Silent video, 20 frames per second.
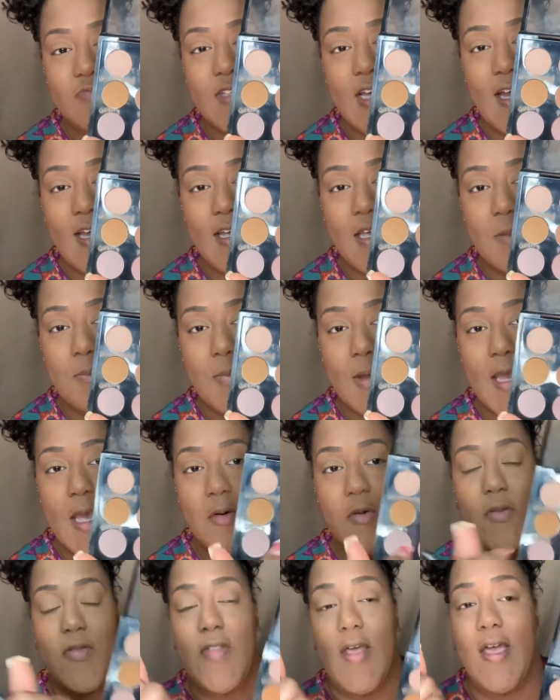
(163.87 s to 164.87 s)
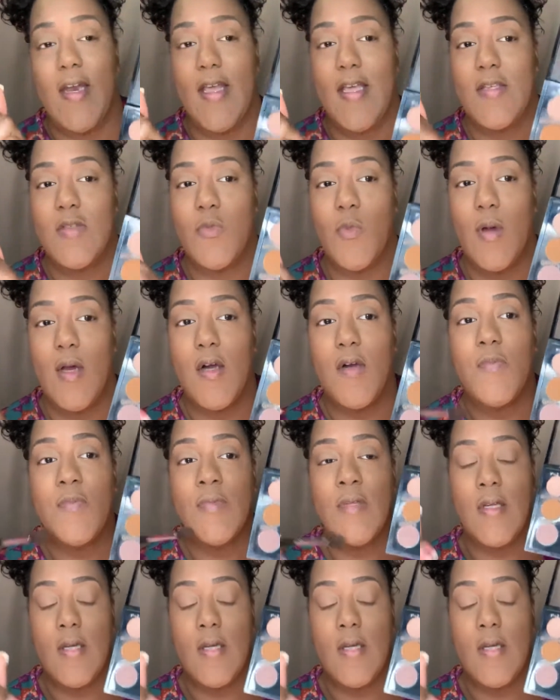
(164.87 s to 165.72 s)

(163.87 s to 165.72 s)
I hit pan on that as well.